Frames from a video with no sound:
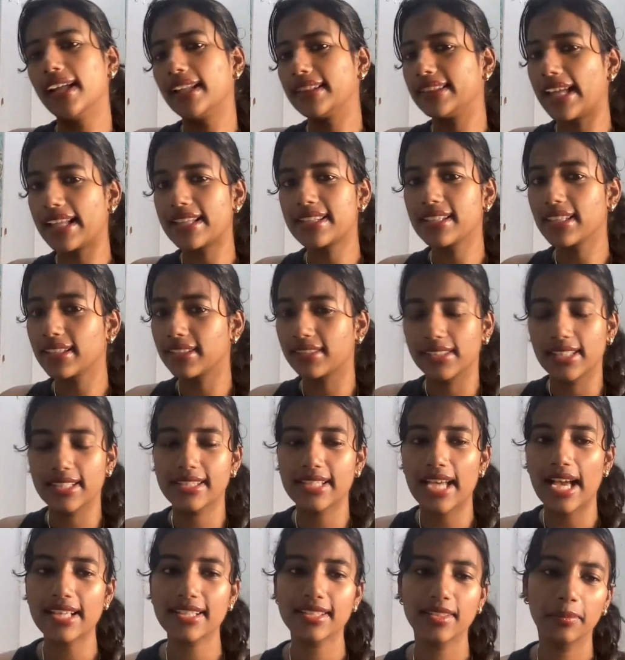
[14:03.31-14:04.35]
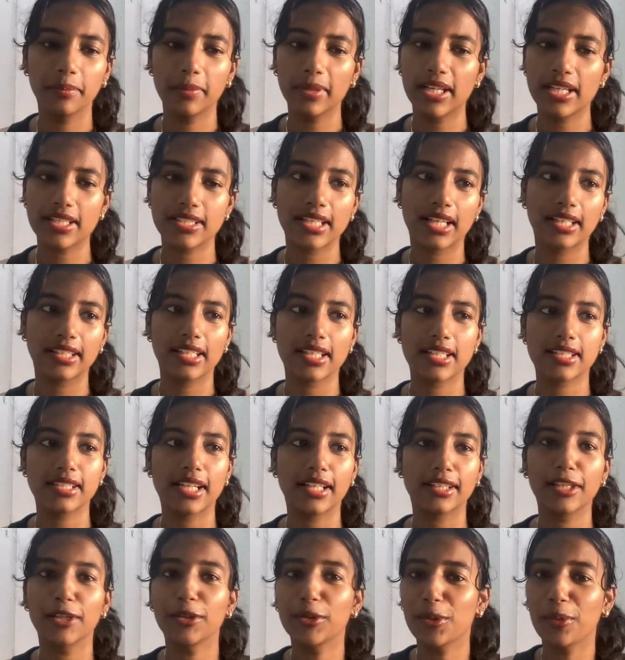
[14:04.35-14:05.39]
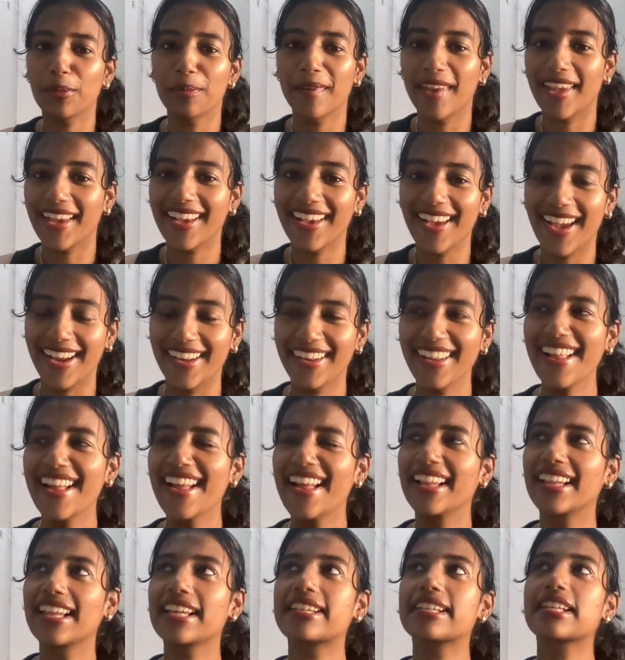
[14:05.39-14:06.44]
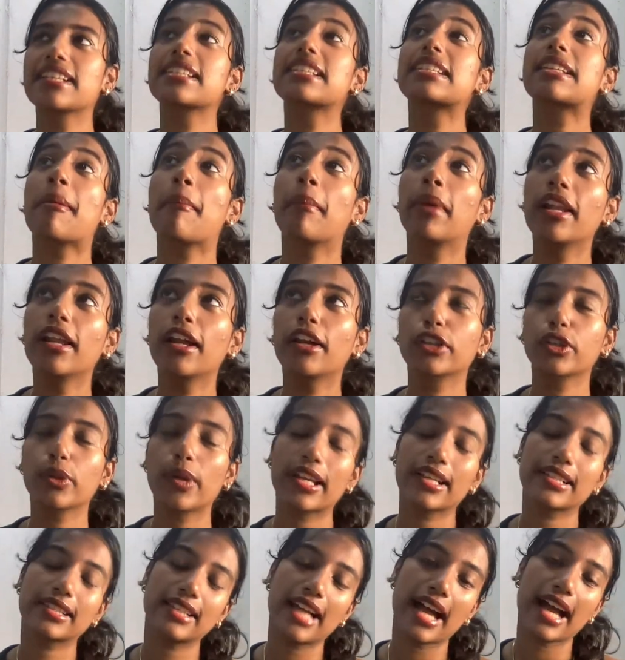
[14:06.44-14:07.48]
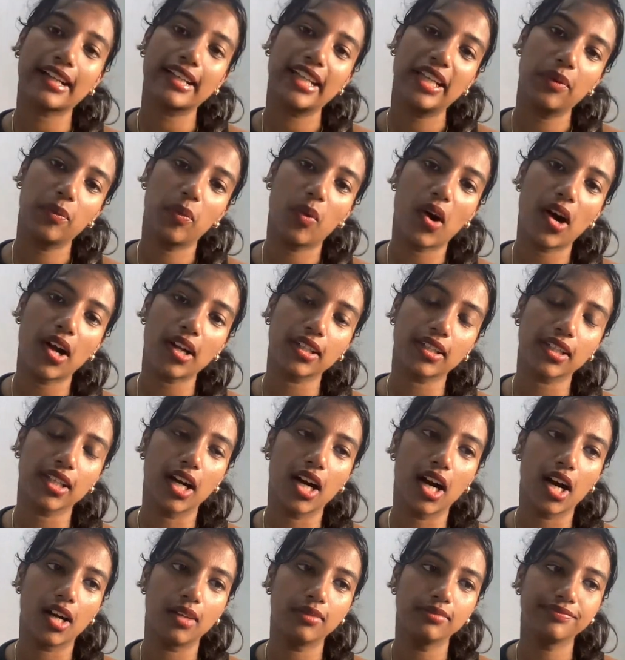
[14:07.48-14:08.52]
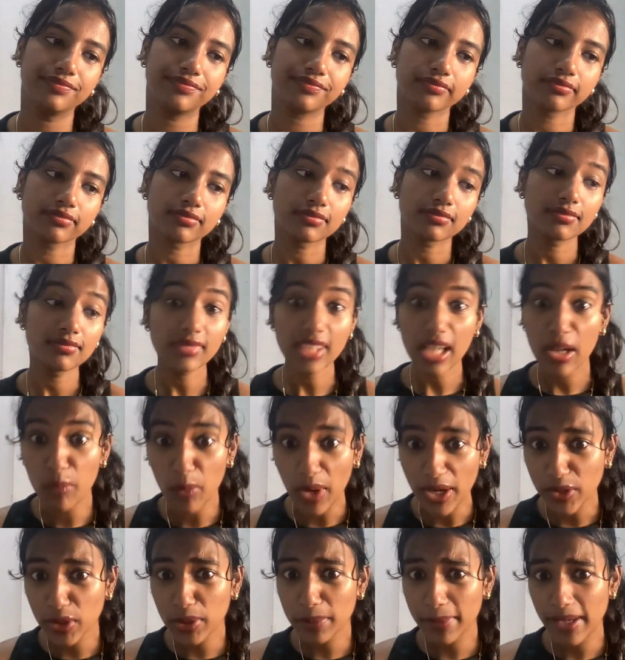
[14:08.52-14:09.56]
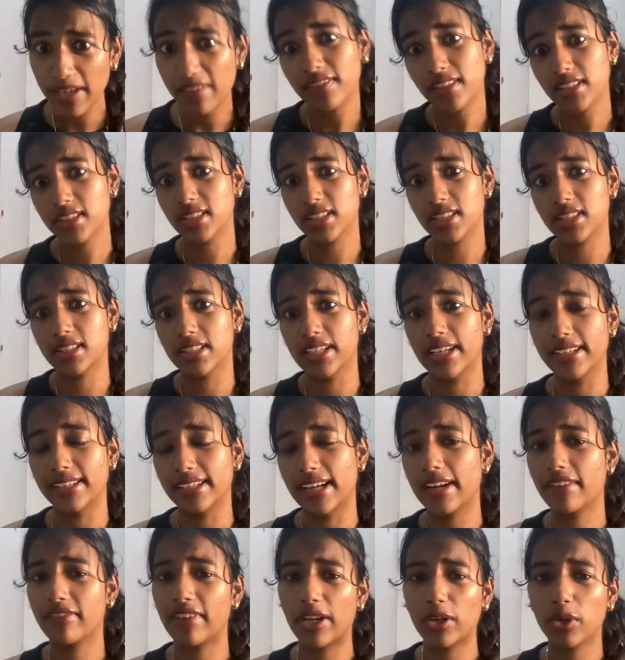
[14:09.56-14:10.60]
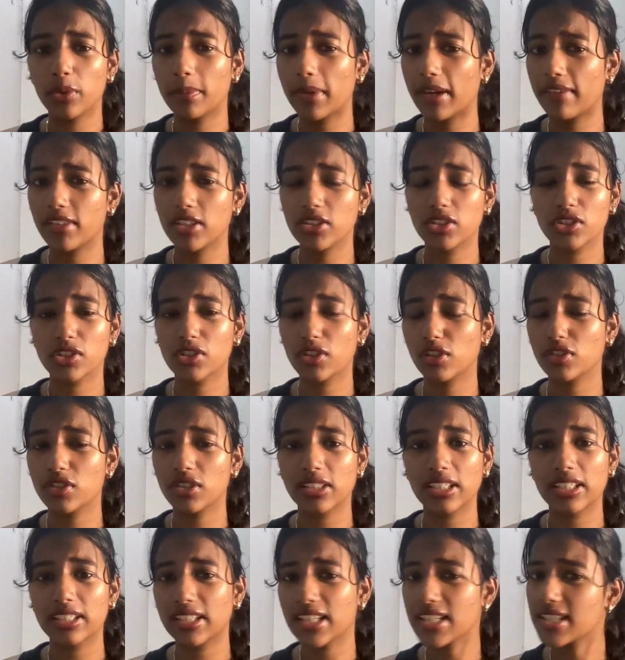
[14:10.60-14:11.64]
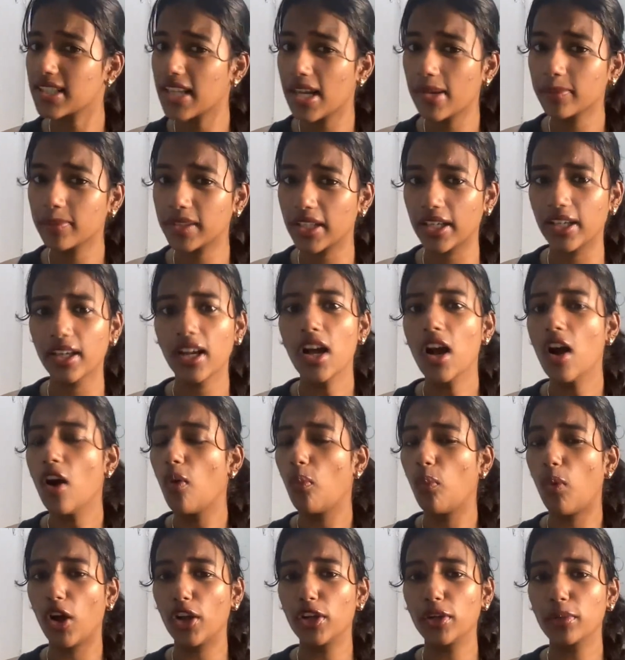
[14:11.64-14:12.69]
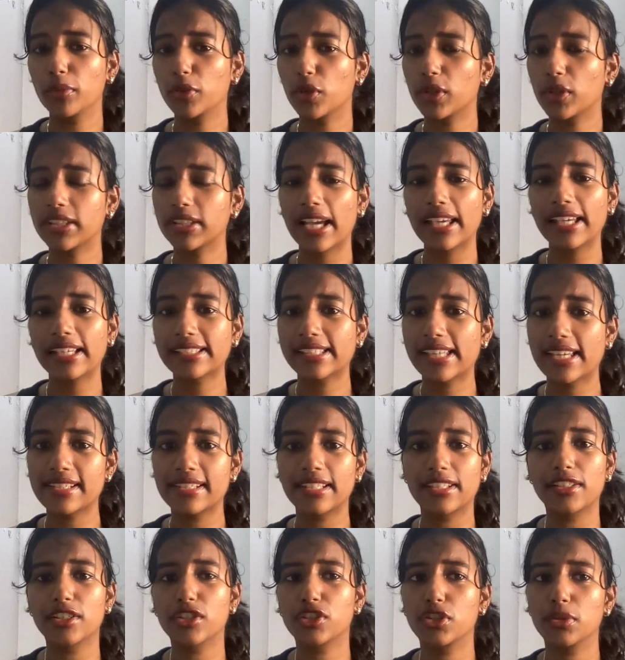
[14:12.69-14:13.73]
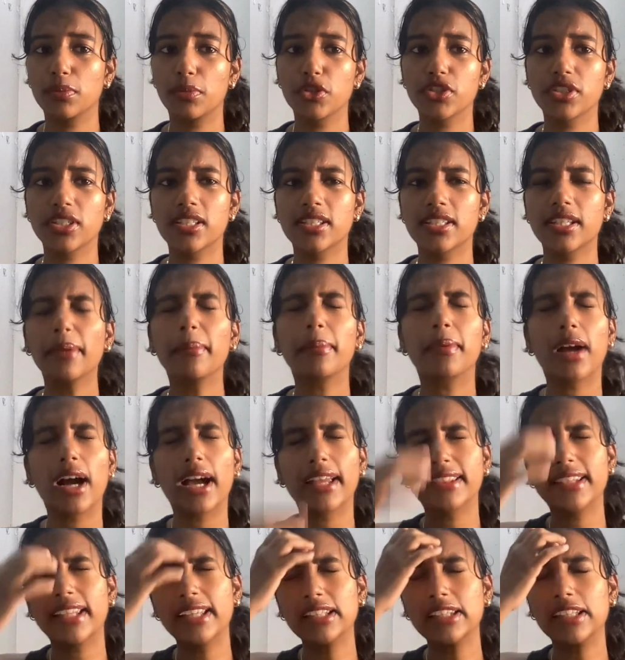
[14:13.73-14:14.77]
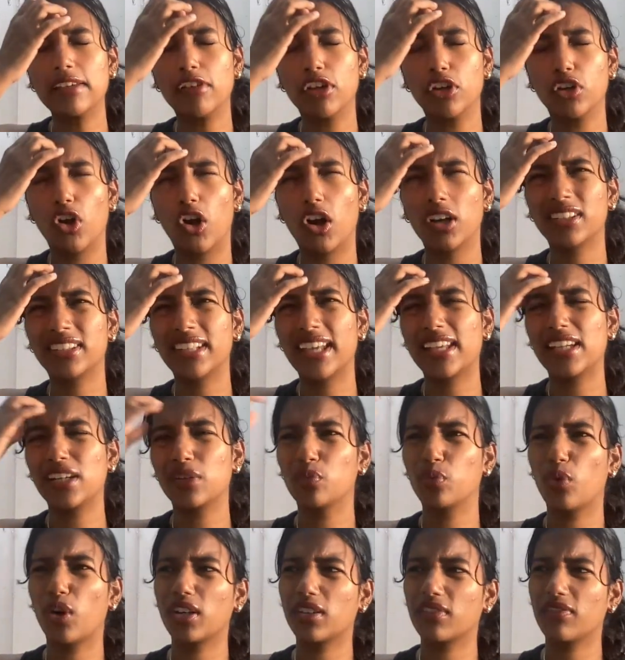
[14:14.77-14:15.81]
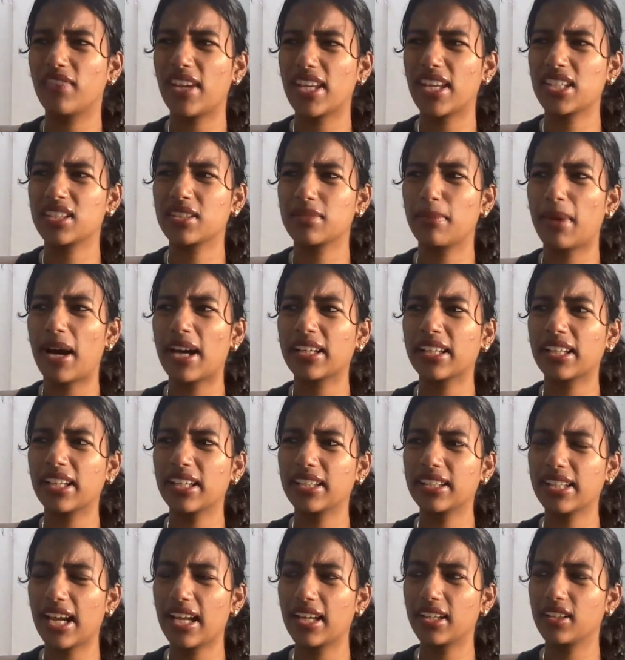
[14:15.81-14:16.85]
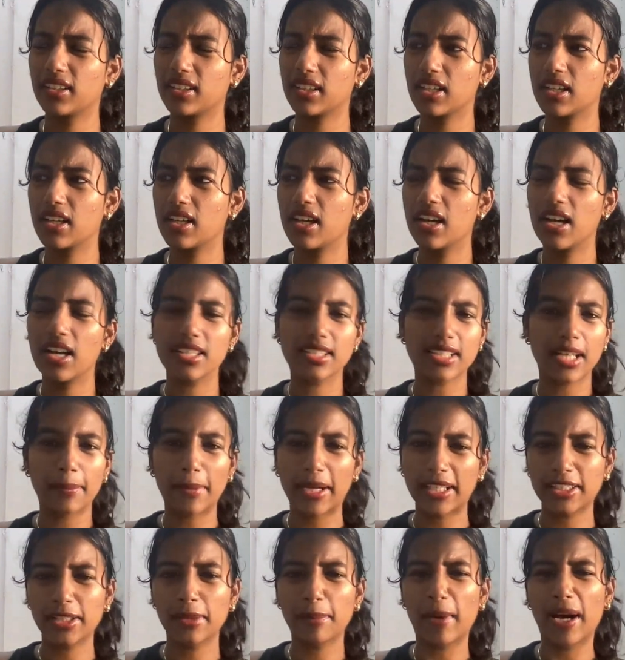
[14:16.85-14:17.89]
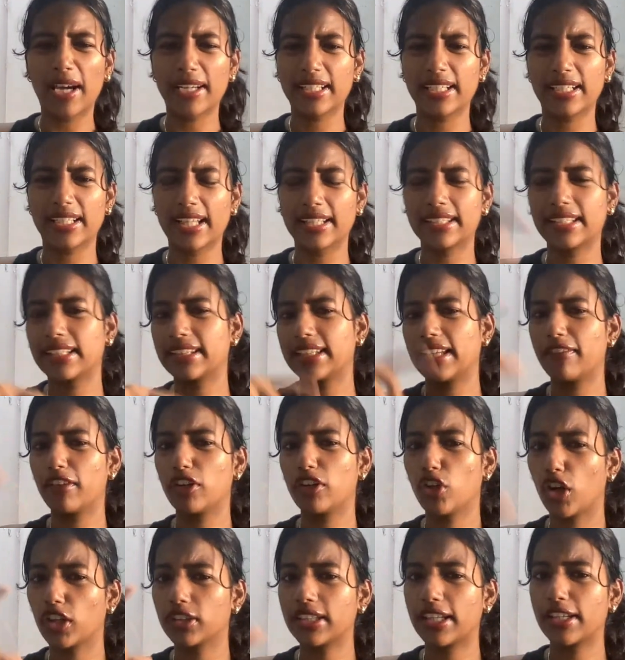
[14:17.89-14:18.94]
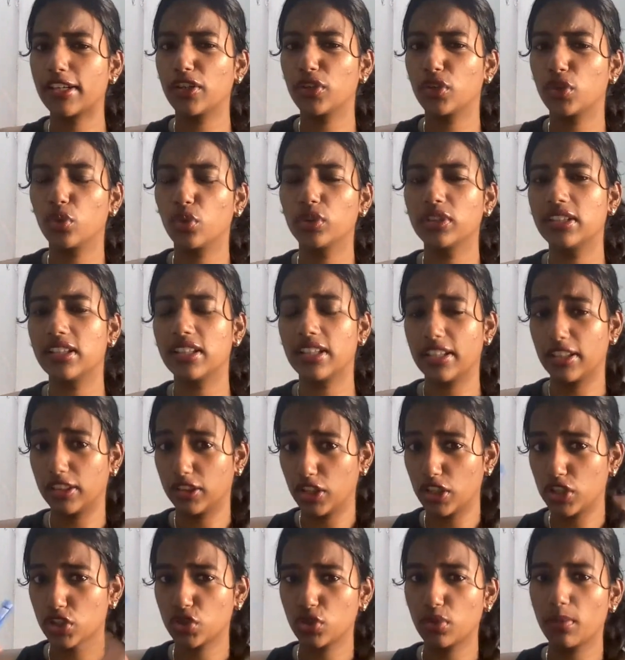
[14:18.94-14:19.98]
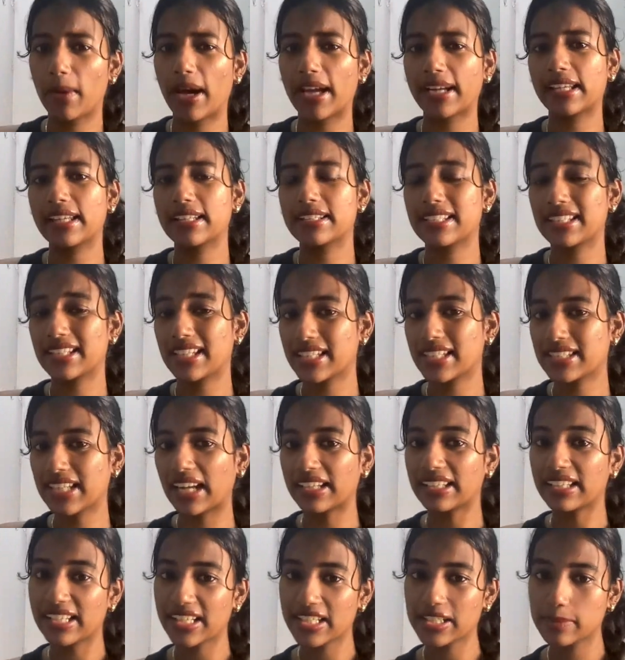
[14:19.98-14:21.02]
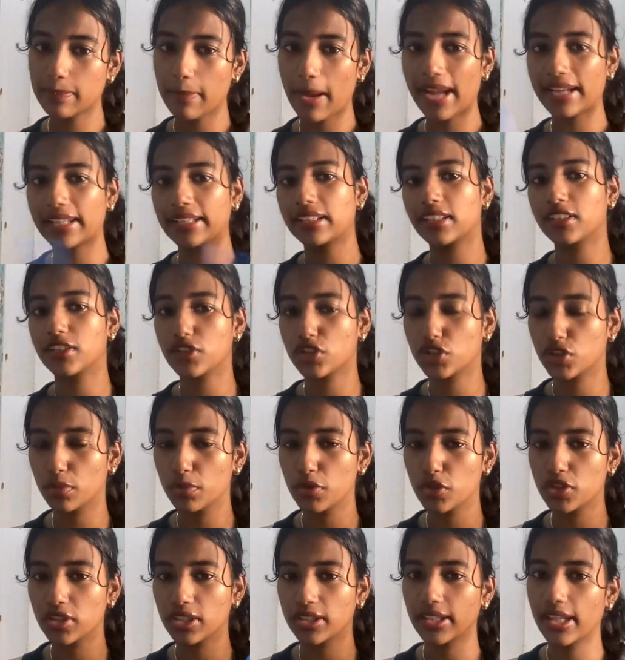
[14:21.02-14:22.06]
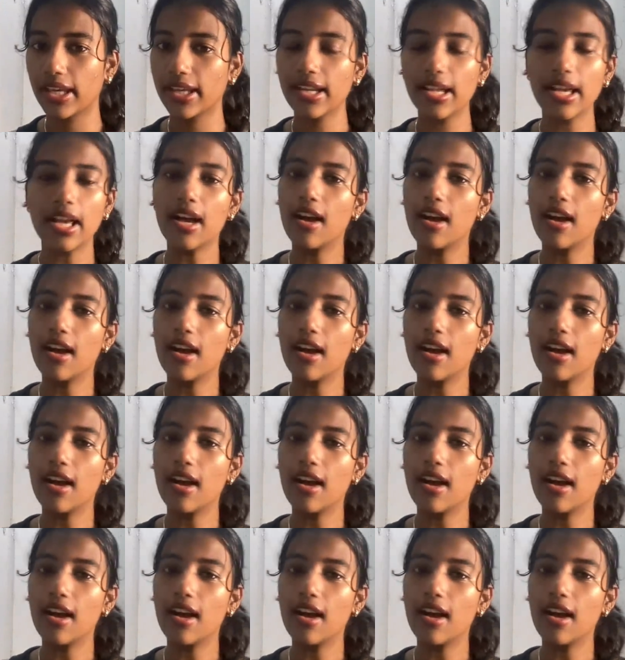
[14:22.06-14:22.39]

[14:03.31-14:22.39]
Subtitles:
That's it. It's as simple as that. There's nothing to break head. This is similar to exactly what Varun Beverages did, right? Varun Beverages also did the same thing. Volume growth aaya kaise, distribution se. I think they were not there in West market and some other market. I think they were not there in these two markets, and they started expanding the distribution there.